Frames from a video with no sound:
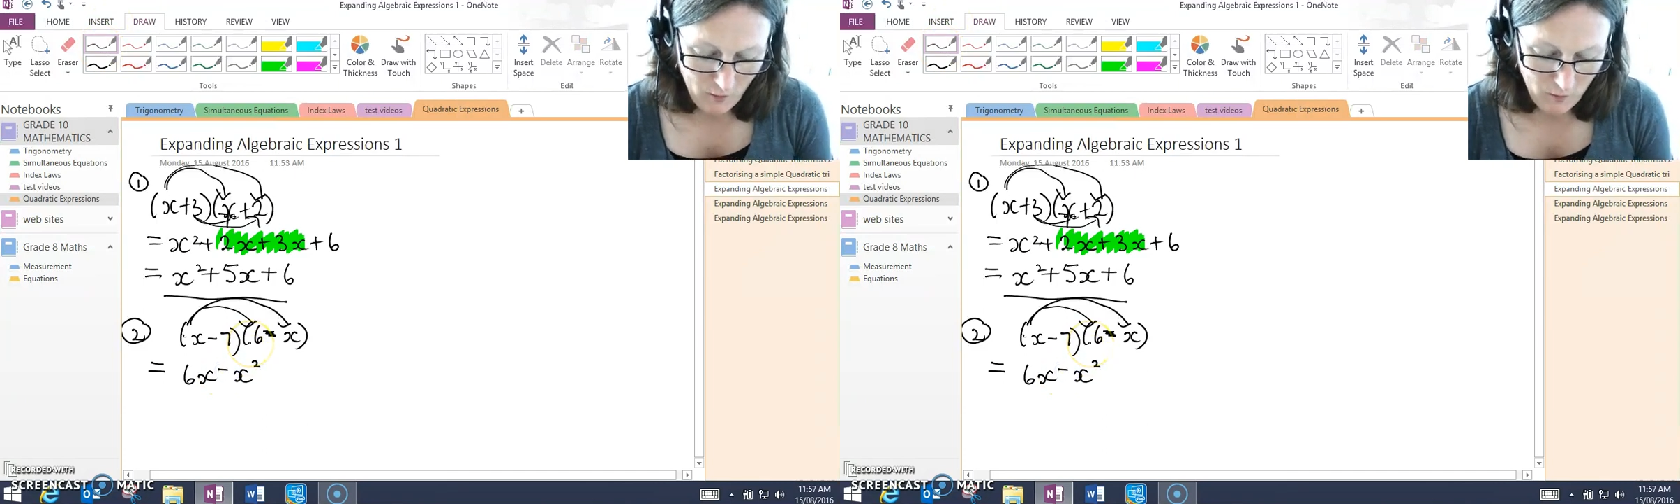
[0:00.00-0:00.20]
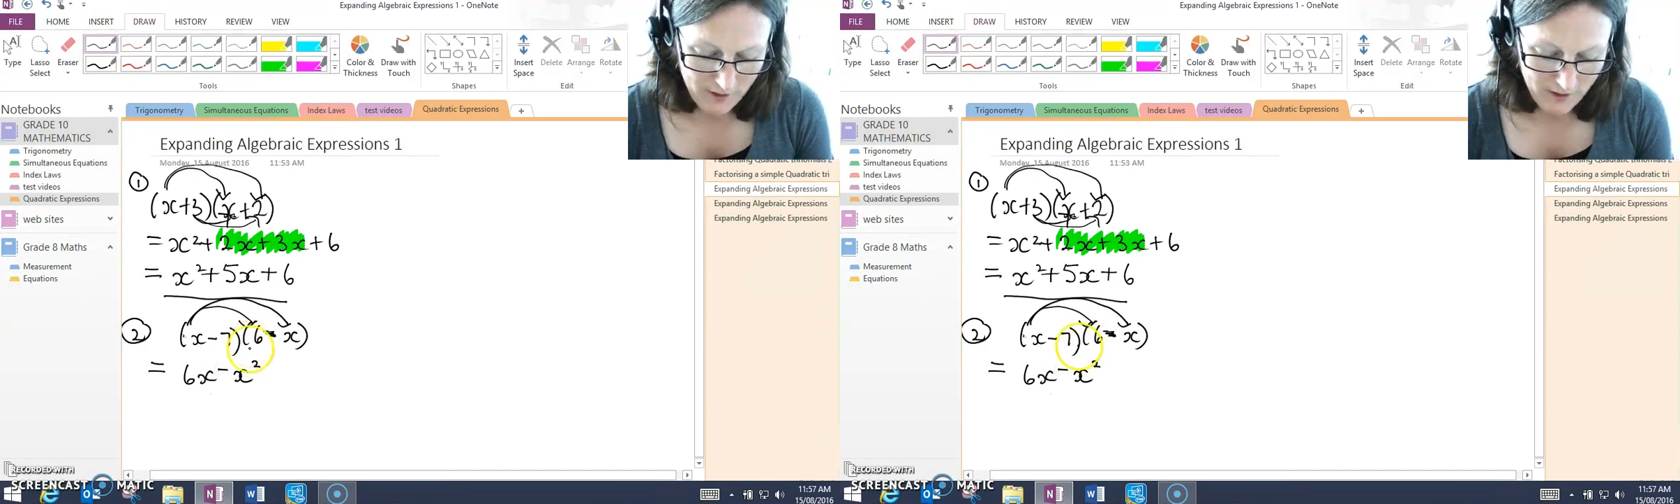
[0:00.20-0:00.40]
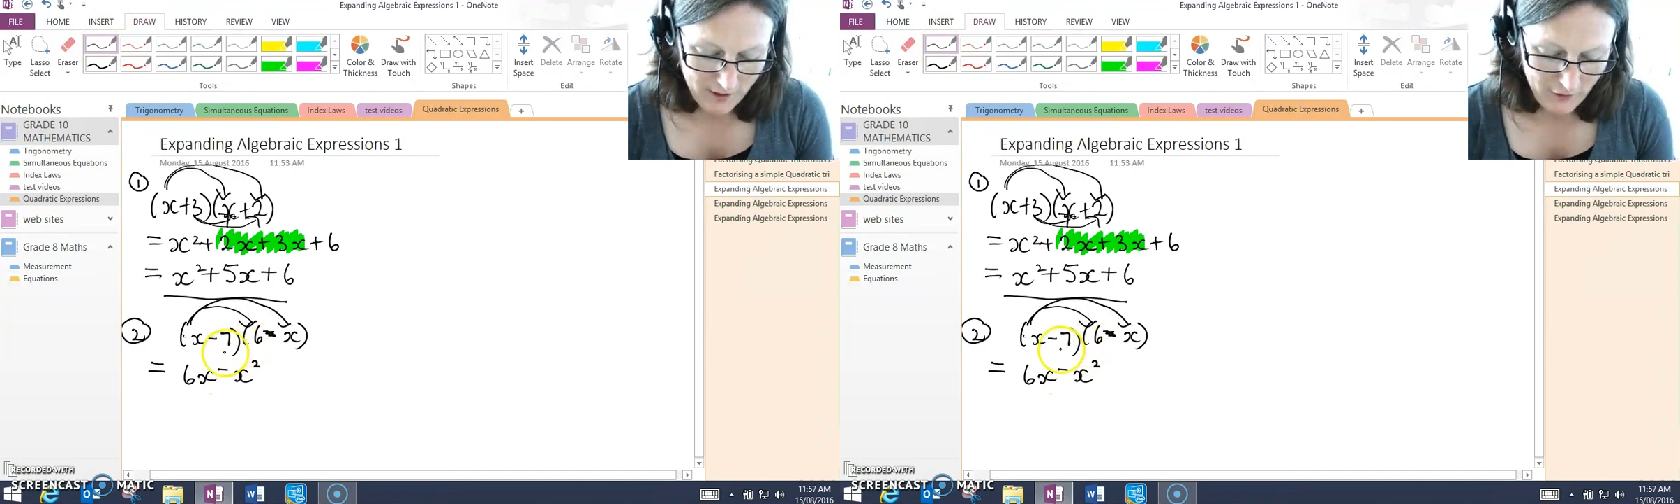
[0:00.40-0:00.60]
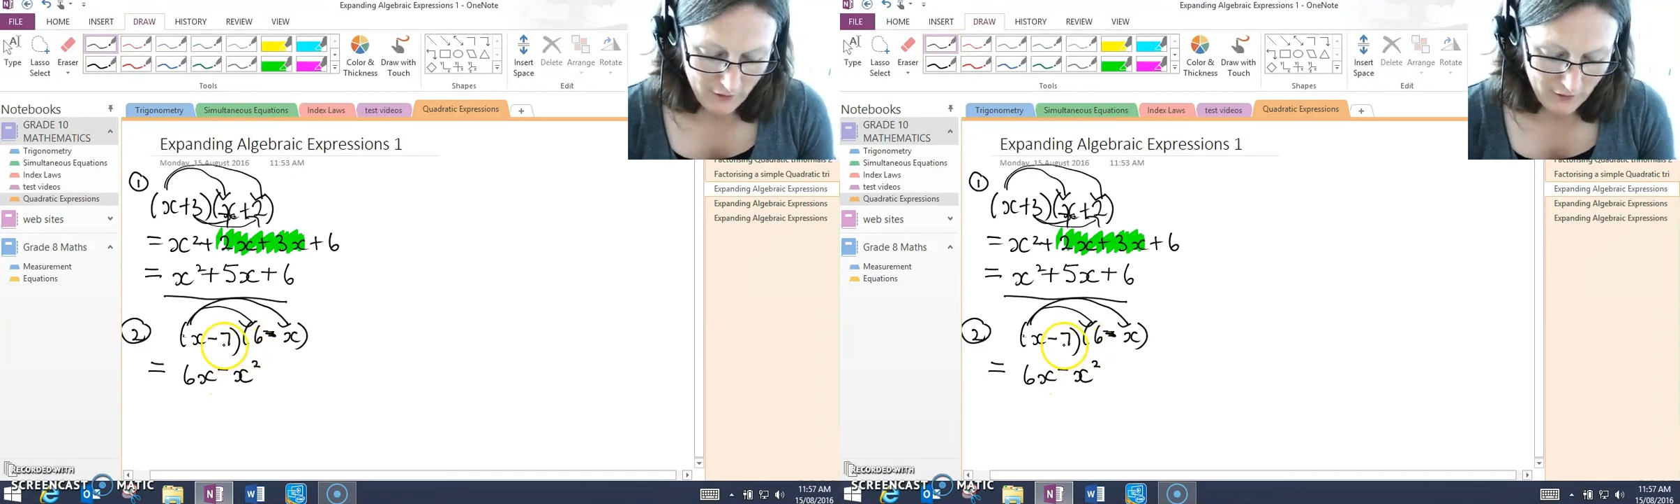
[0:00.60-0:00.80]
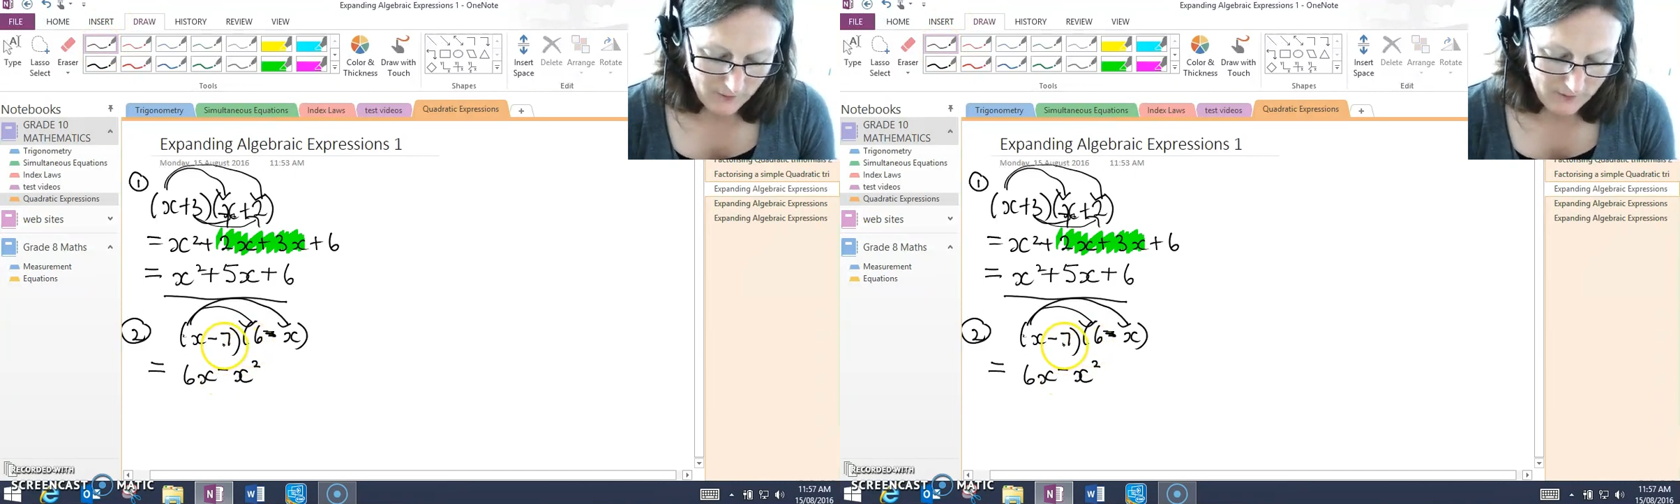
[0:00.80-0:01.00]
We then
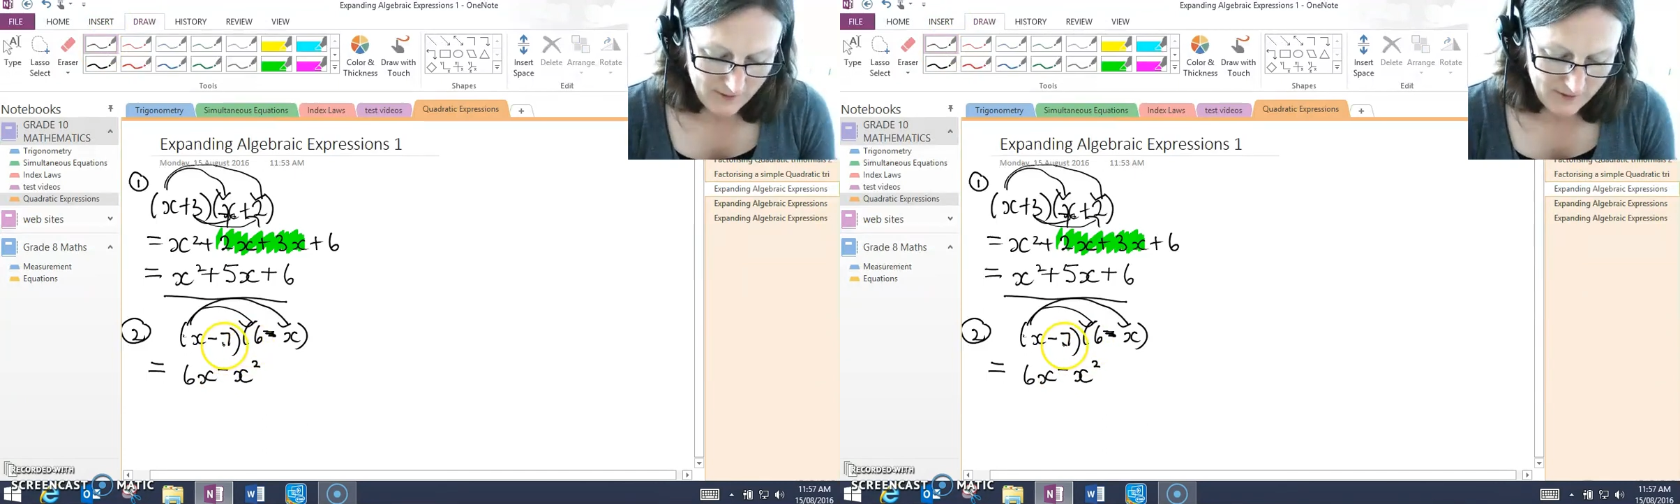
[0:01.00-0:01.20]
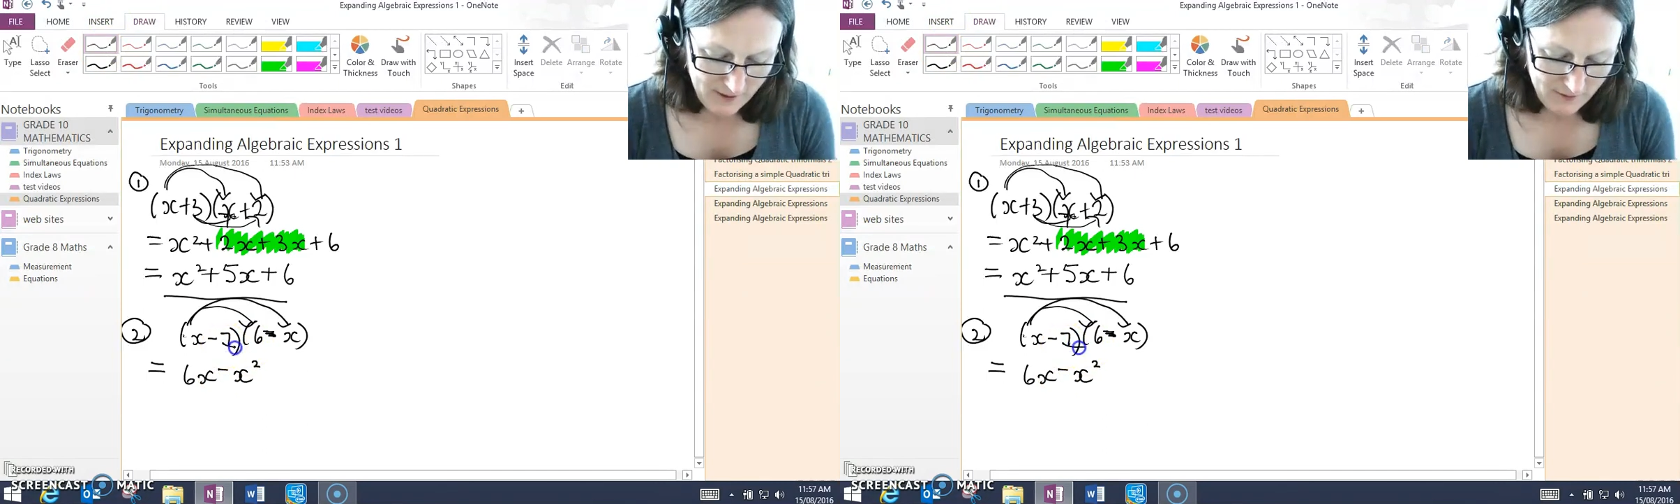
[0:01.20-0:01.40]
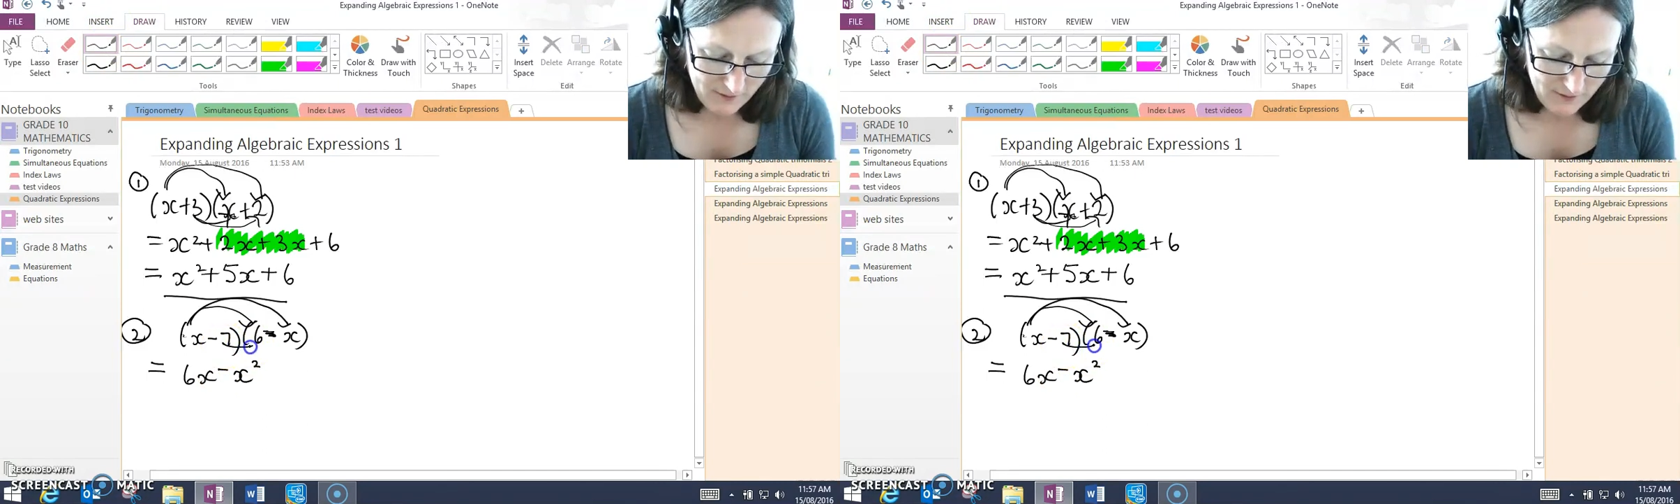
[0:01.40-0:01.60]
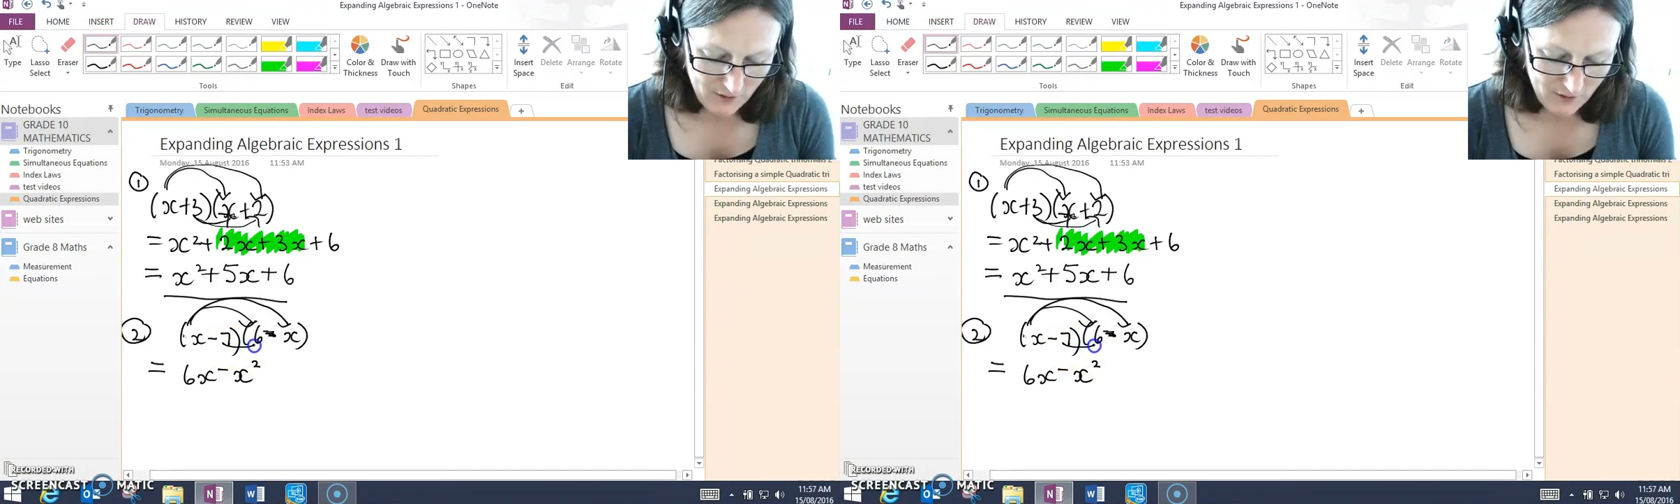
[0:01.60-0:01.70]
go 7